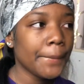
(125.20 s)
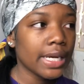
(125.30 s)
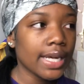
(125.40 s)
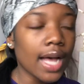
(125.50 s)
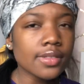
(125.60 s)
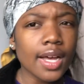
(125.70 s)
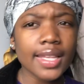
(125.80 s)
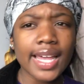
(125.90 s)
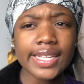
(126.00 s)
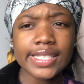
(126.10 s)
but i saw
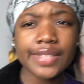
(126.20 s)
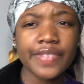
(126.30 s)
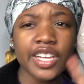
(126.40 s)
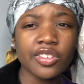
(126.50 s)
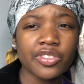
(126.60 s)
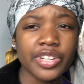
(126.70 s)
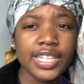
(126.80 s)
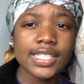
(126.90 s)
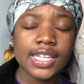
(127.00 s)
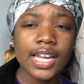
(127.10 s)
lexi
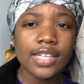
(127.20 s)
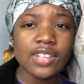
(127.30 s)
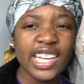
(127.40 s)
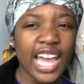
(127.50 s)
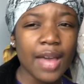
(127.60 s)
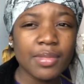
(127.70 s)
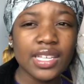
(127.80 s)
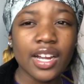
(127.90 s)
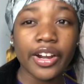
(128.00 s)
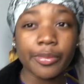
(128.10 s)
vo3s and i saw
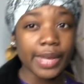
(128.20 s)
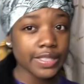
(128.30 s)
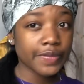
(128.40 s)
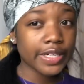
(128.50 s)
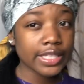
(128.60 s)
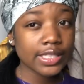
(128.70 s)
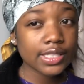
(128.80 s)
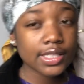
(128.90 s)
gabby her best friends